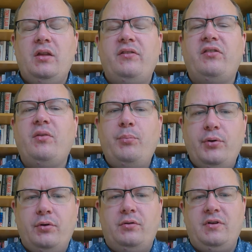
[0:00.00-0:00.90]
To
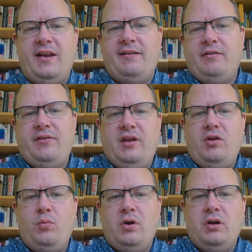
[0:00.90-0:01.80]
support clarity
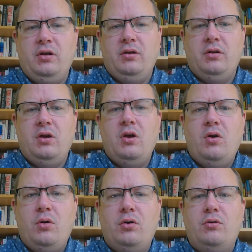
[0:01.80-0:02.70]
in work,
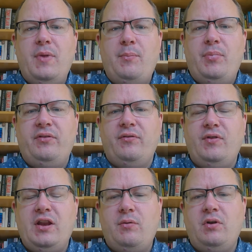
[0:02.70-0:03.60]
all members of the
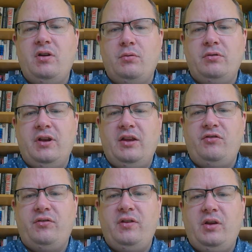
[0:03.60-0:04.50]
network
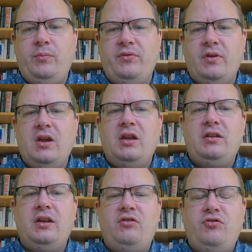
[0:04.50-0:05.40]
coordination teams
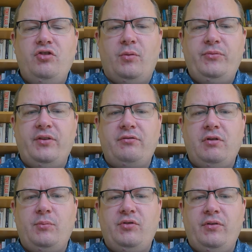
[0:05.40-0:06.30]
need job
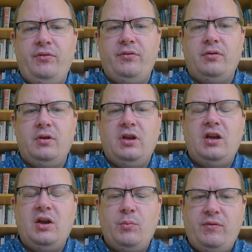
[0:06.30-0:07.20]
descriptions,
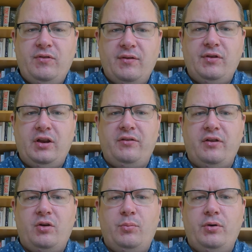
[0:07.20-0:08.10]
and we've given
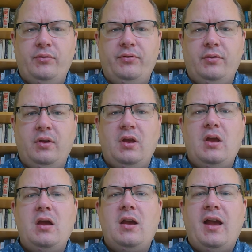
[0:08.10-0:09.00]
examples,
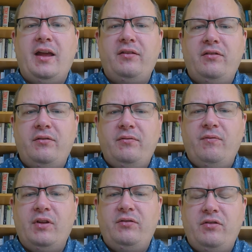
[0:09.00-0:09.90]
and
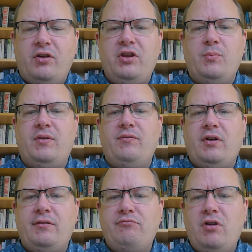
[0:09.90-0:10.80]
that document
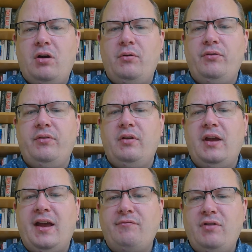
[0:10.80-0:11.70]
their roles
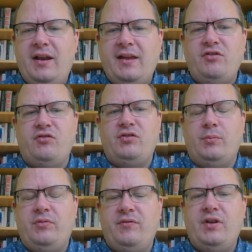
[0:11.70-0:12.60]
and
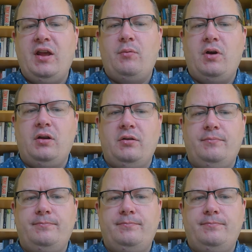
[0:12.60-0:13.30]
relationship to the network.